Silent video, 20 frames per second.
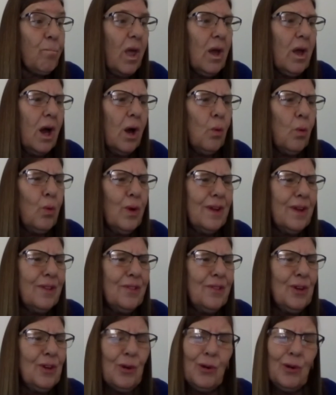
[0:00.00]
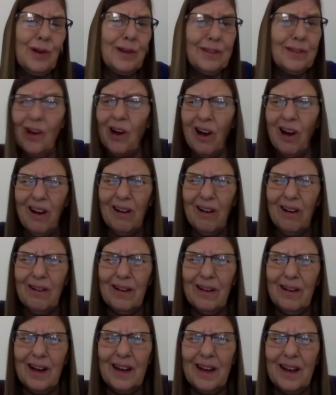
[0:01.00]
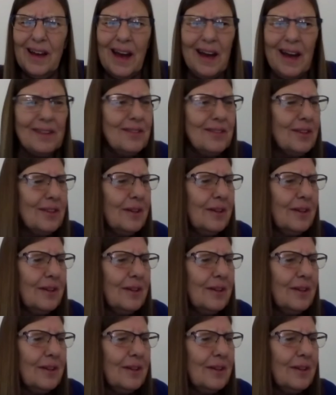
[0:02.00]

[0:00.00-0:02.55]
With your guitar? I asked.